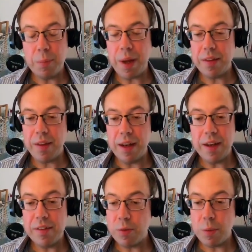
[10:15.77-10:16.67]
back then
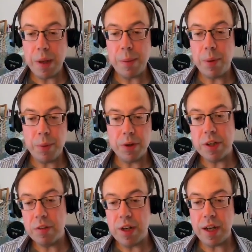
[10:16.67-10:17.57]
because there were people
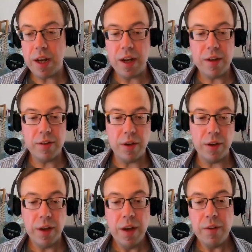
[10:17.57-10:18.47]
pushing really hard
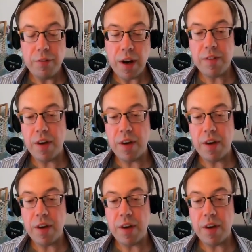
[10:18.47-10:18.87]
on very,